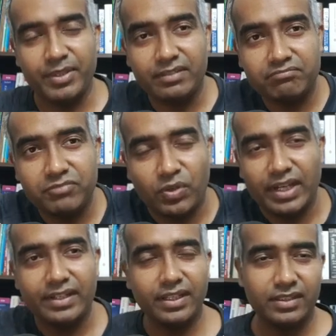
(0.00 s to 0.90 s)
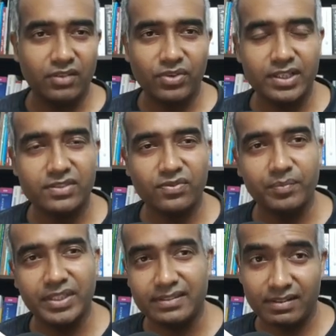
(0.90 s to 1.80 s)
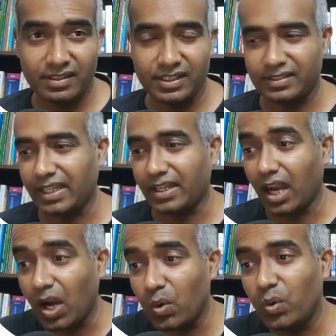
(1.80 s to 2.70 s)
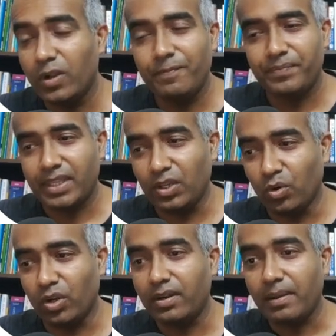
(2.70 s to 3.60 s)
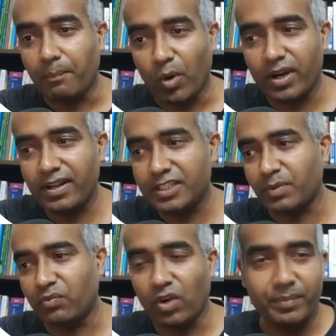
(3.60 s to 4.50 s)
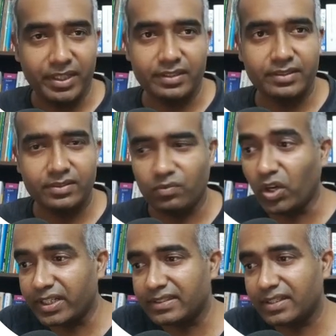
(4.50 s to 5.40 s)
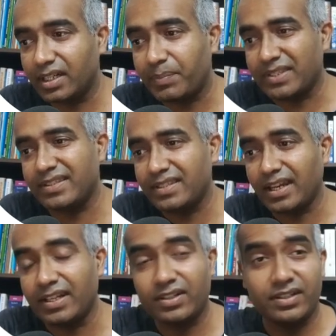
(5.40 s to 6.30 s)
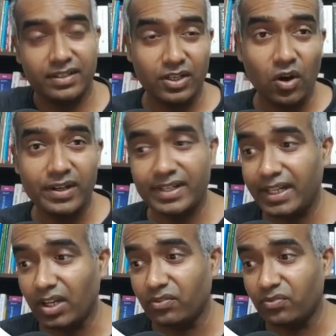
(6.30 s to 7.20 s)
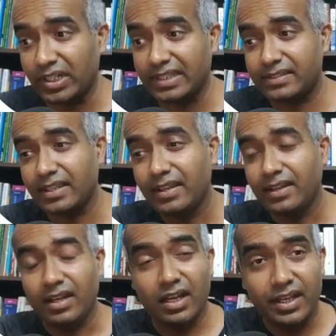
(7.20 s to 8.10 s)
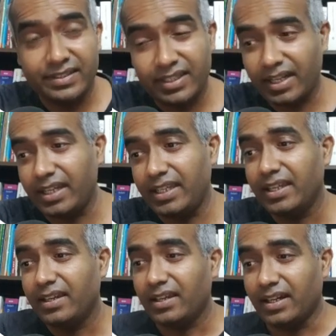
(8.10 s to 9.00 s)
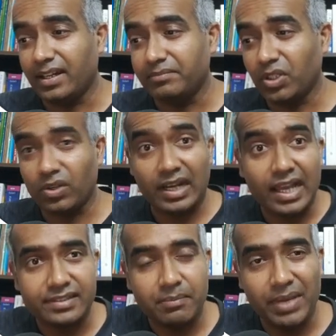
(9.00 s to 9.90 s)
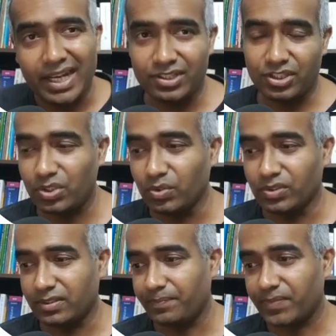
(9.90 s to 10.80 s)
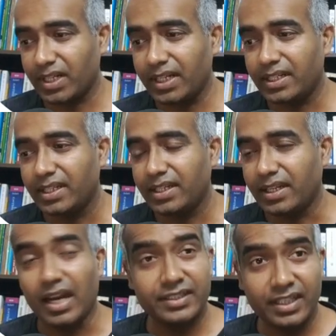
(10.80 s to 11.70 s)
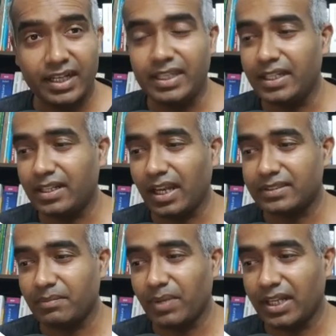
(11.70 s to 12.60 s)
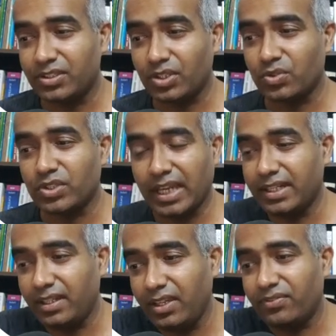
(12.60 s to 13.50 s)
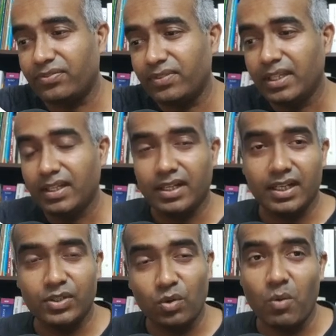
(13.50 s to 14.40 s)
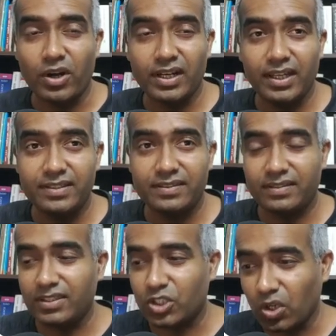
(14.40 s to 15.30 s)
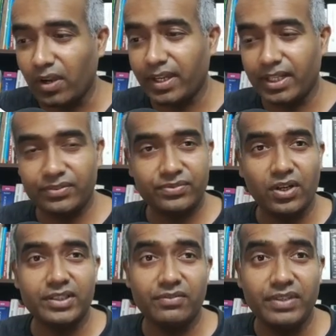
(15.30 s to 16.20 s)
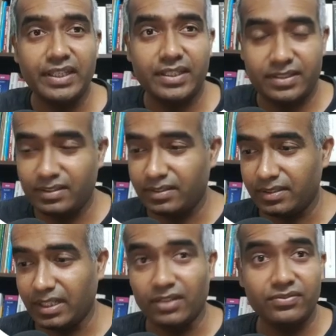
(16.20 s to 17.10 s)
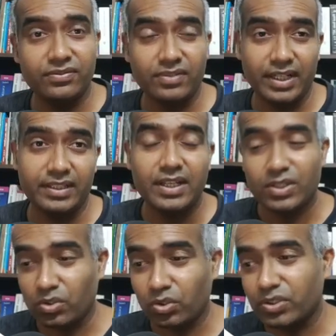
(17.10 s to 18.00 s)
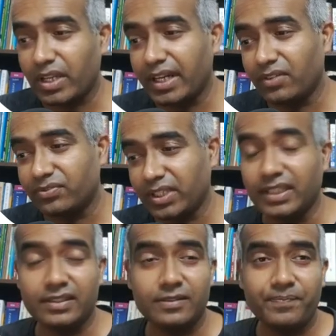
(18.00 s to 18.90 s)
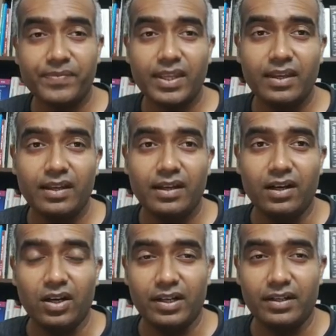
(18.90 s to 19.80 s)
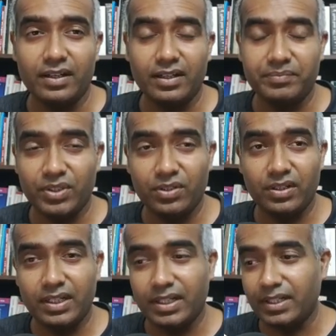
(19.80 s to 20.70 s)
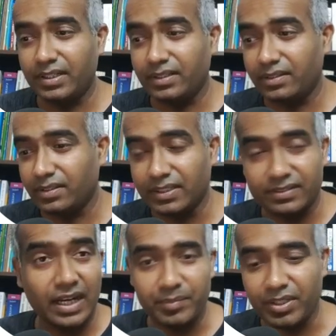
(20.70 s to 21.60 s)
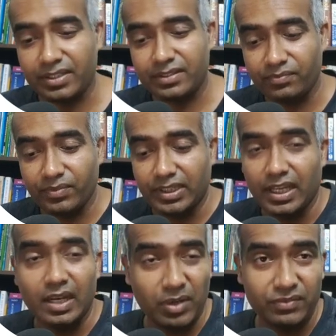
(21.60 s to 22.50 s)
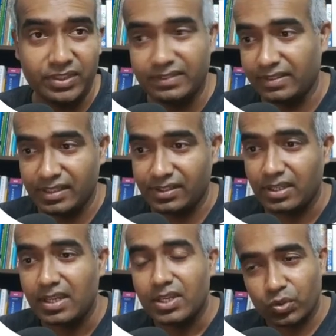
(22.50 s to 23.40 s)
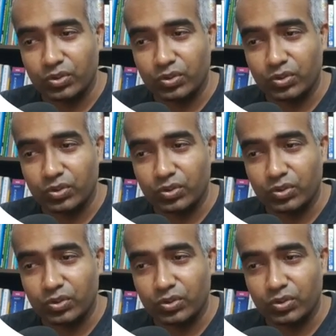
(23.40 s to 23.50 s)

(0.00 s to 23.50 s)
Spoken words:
I mean, you can take the inference from these results, like how your model is performing, what is the precision and recall trade-off, what is there any class imbalance issues, right? Are there any in class imbalance issues, and if your model is strong enough or the weak enough, right? So those kind of thing are described here with the help of these results.